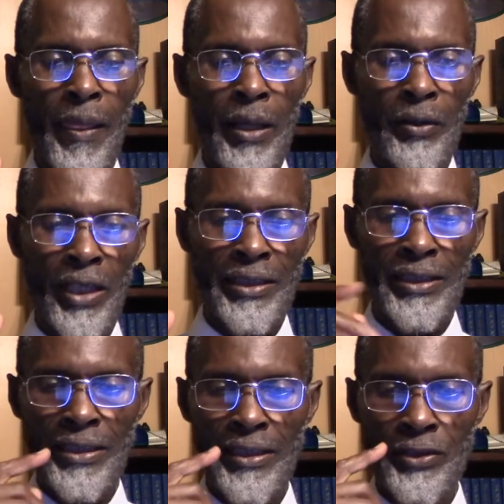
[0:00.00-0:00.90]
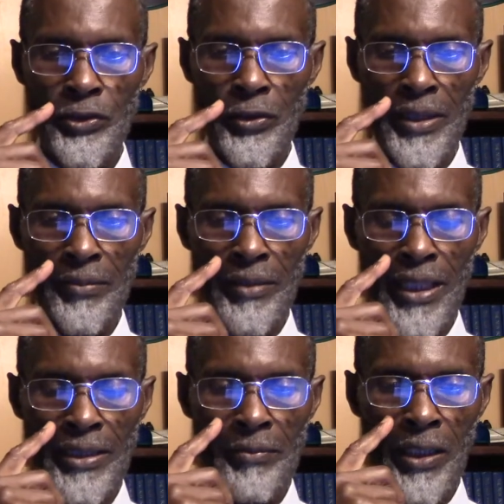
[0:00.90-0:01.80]
What did he dream?
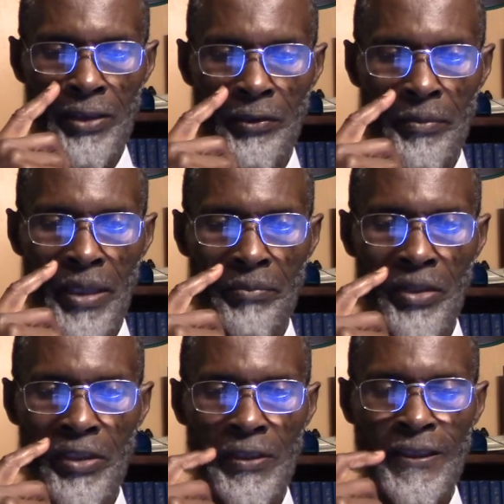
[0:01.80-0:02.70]
Anybody remember?